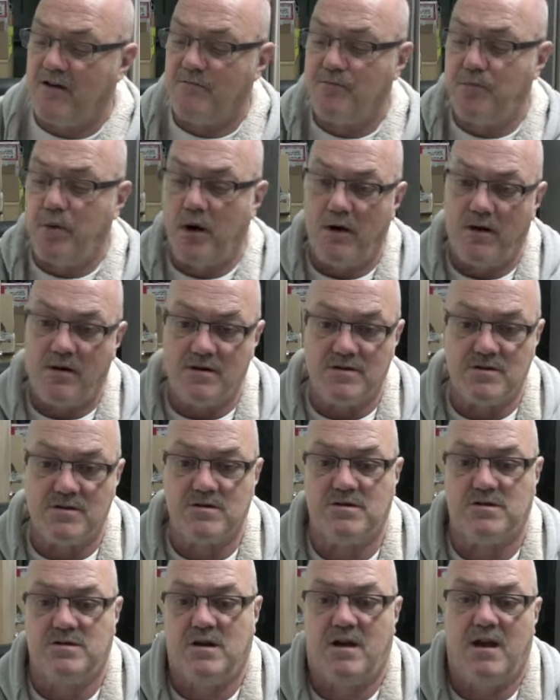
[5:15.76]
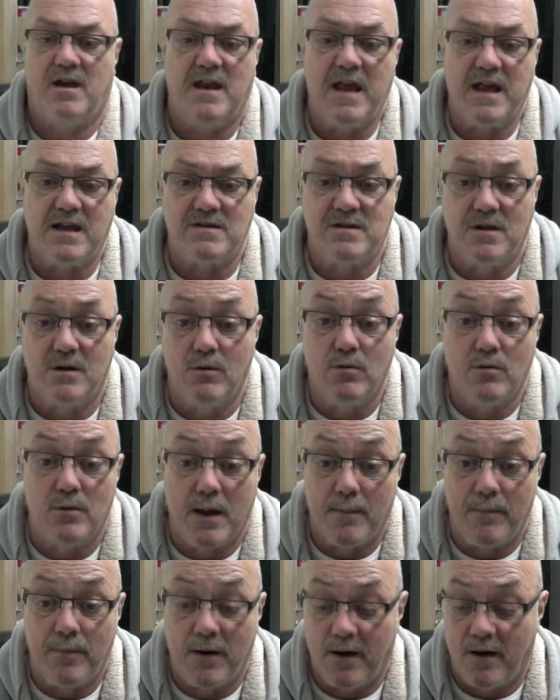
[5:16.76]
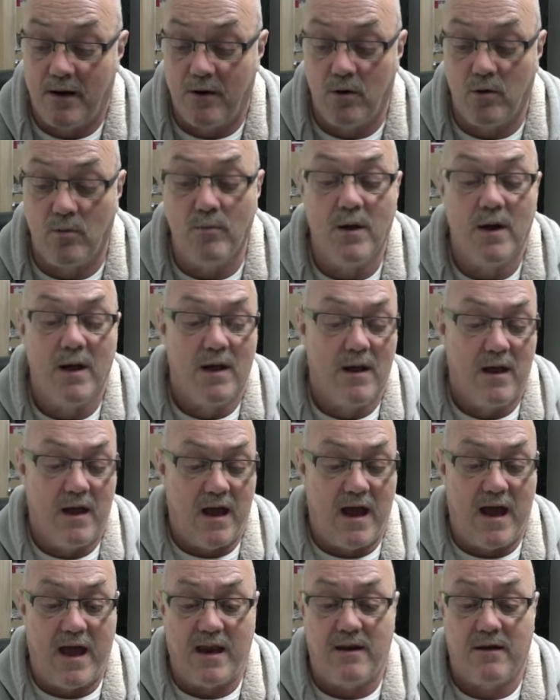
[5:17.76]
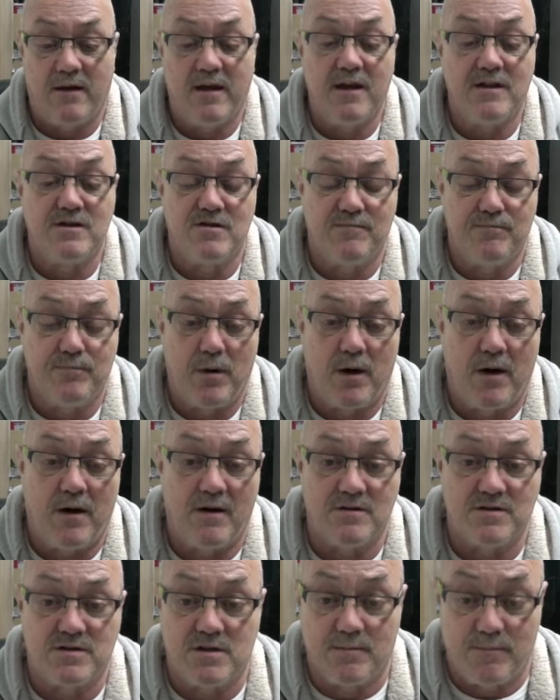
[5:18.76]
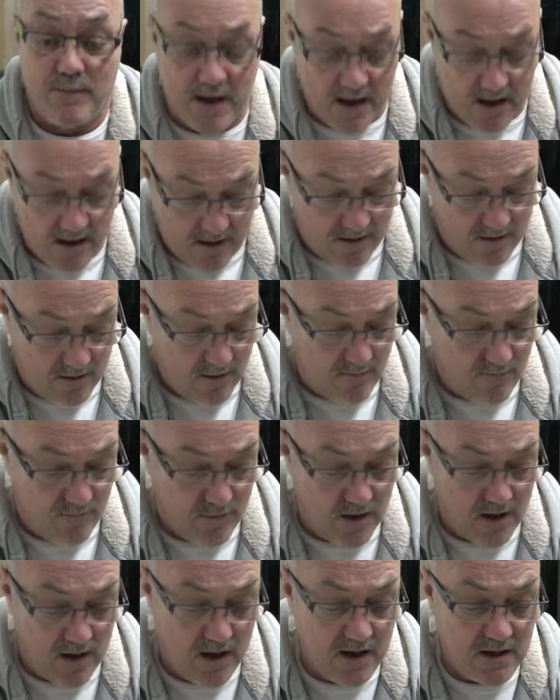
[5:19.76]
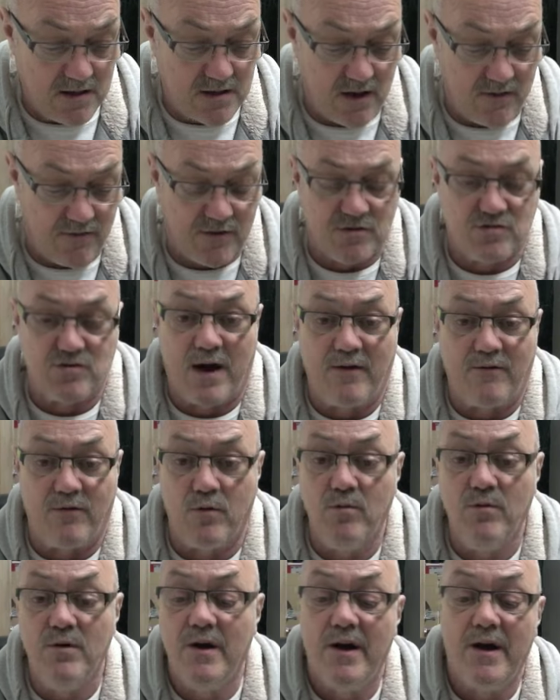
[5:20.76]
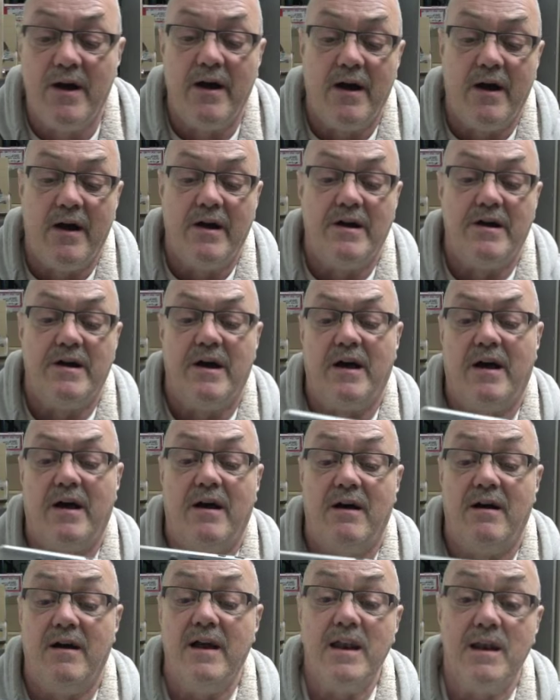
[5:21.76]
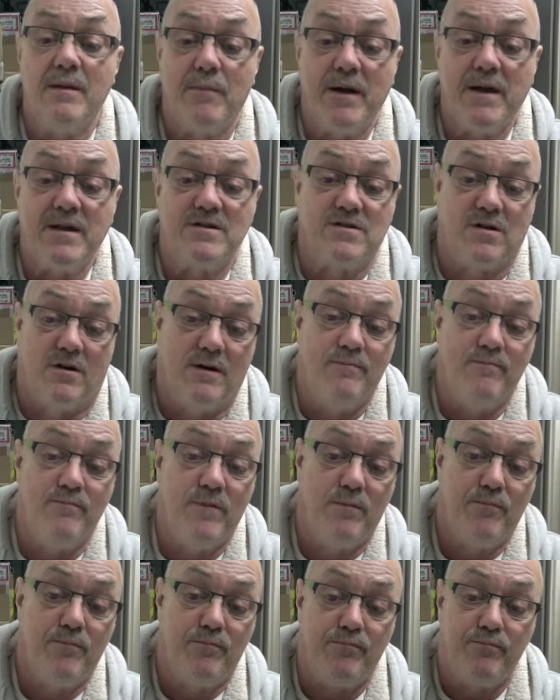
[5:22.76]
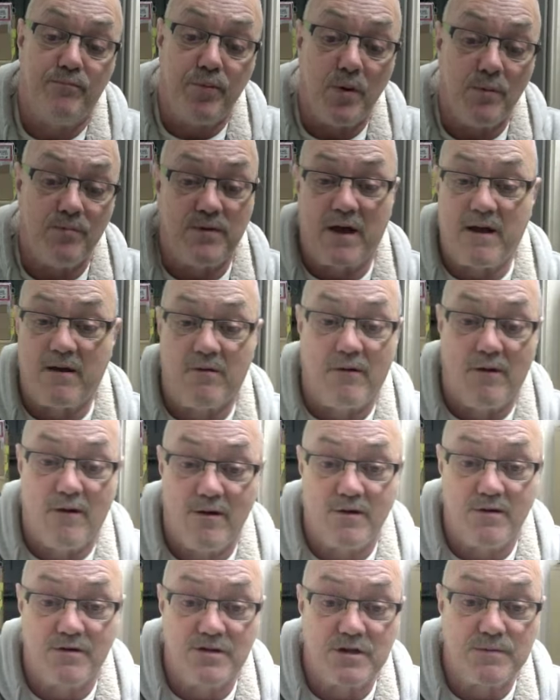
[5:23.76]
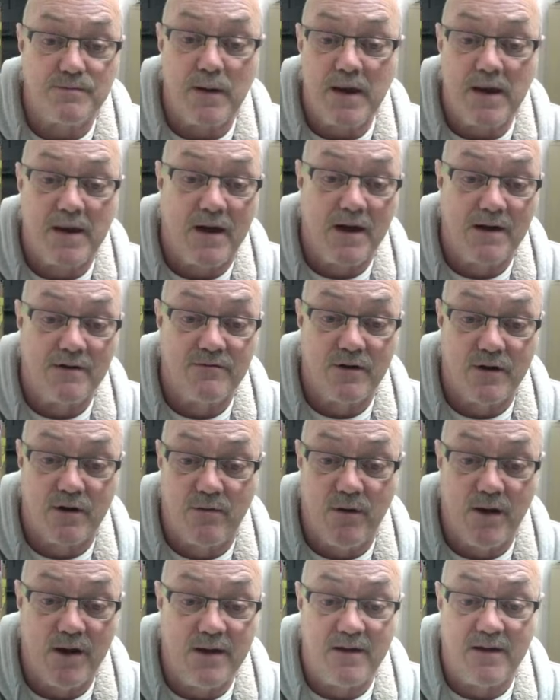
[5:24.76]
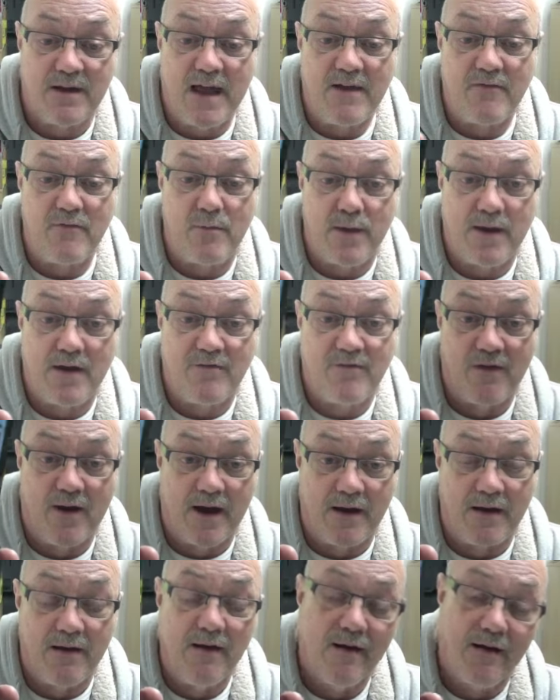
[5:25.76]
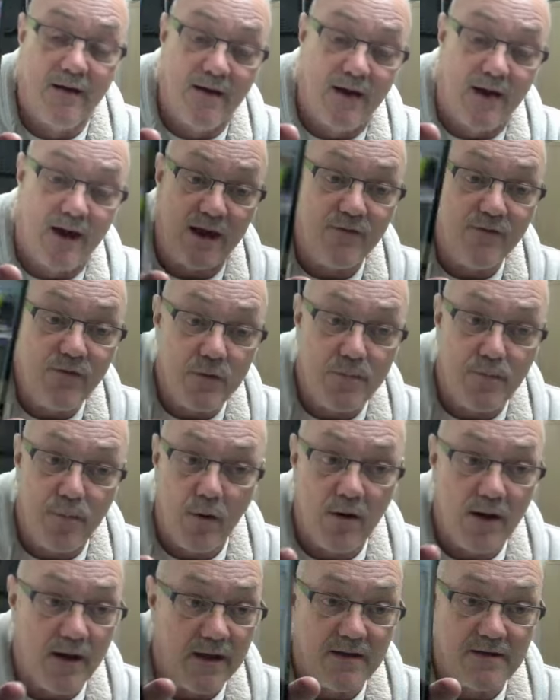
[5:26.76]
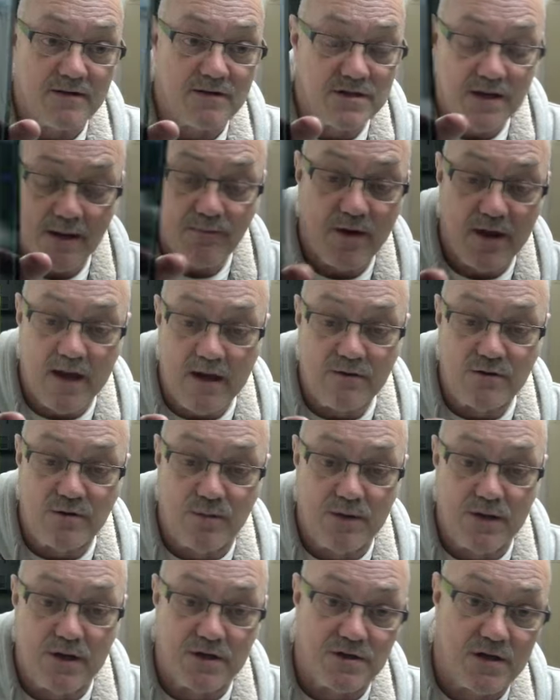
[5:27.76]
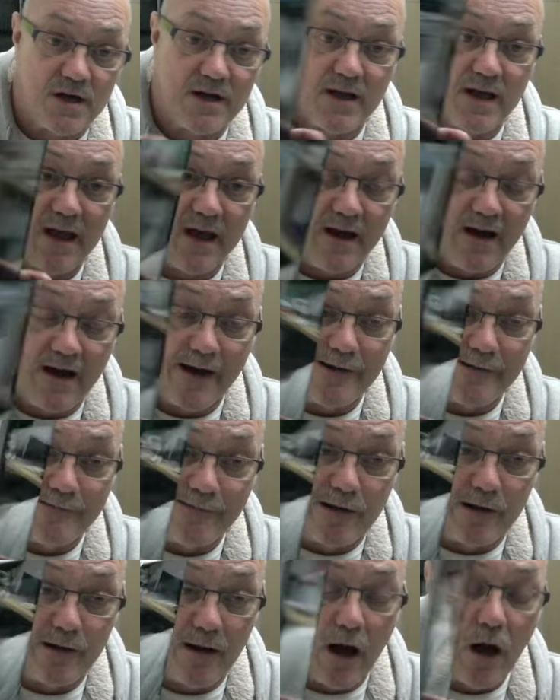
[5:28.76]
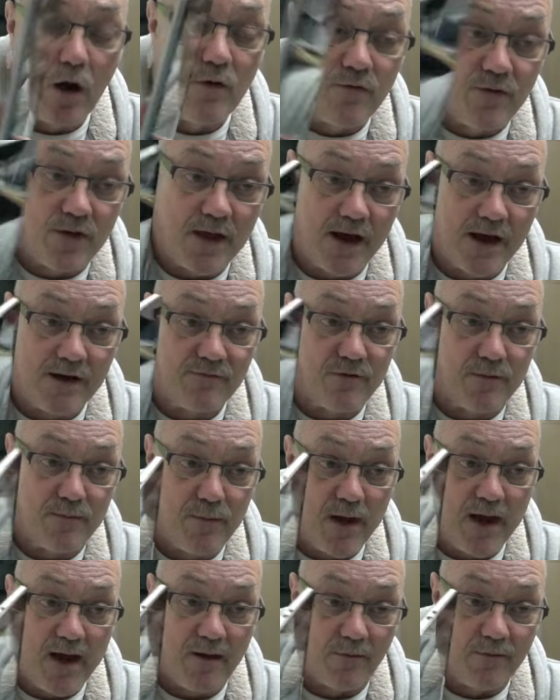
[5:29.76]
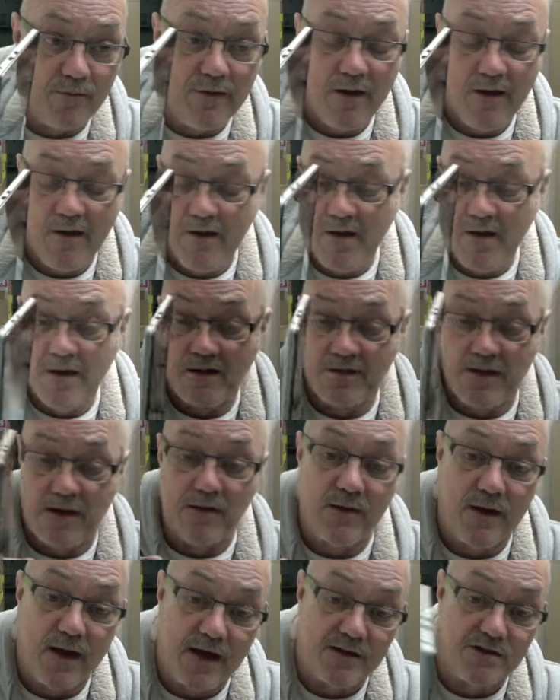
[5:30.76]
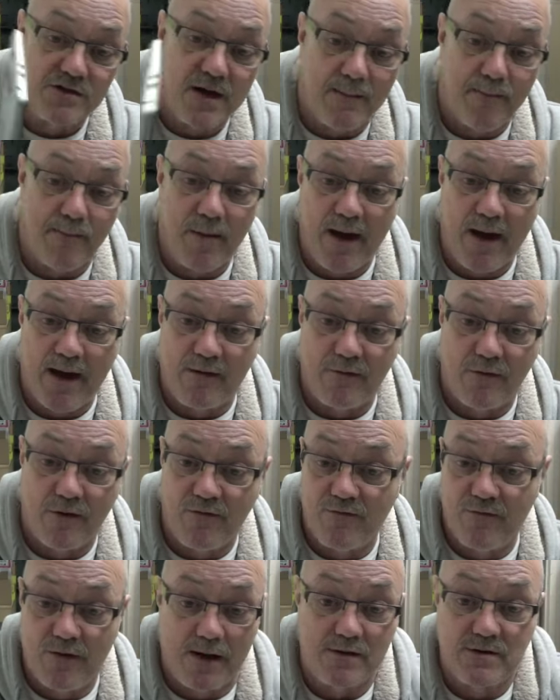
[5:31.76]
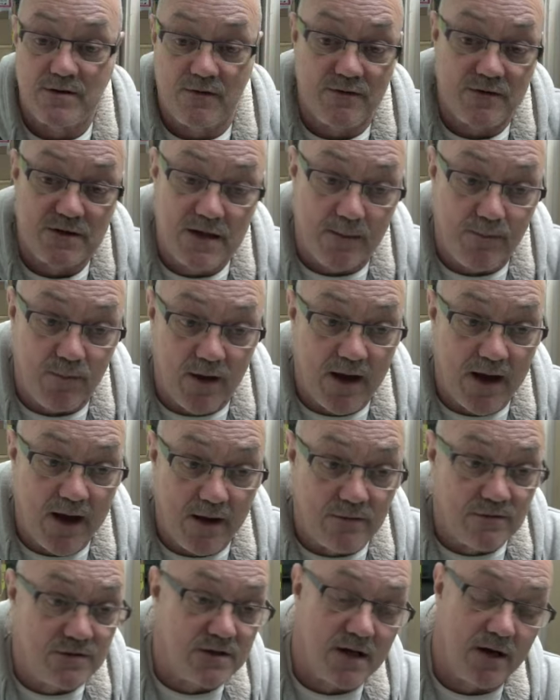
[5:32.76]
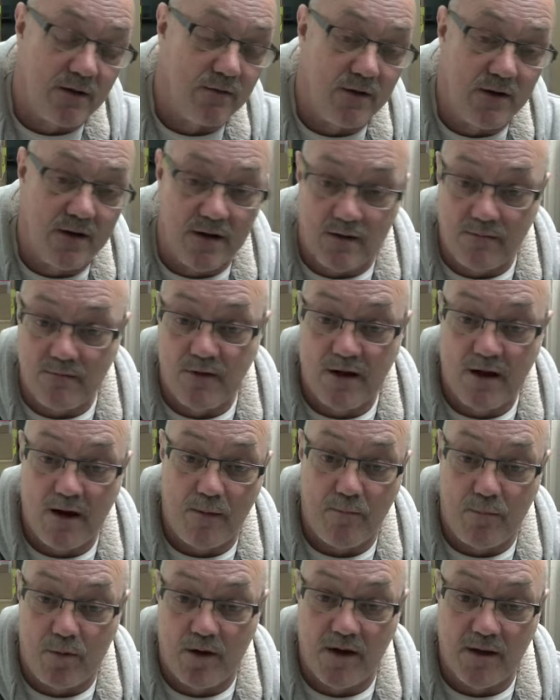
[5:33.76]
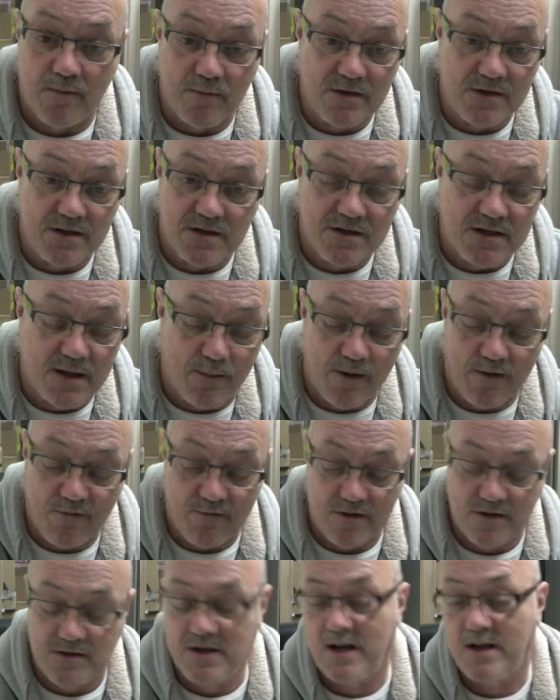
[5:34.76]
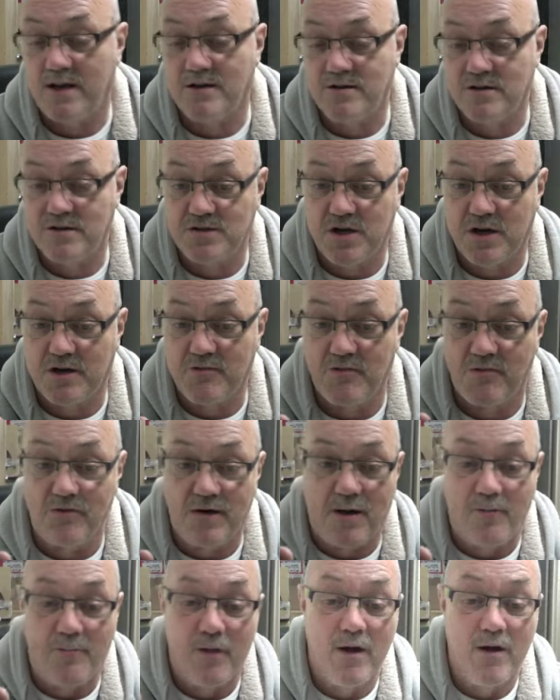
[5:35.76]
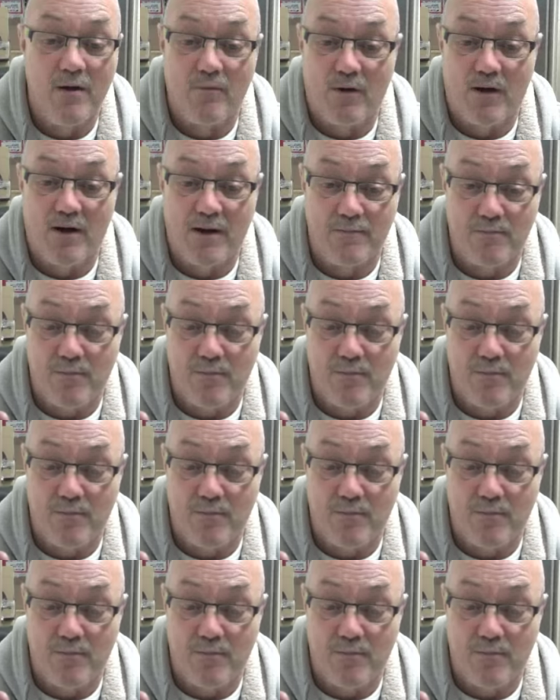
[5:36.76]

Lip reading: of parts to connect it all up at home, and a kit of parts to make it easy for travel. In the meantime, pop down to Argos, spend £100 and have a bit of fun. And if you buy something else with it, say you get over the £100, then you get a £10 off voucher for something else, so you can go and buy your missus something for a tenner to cheer her up while you're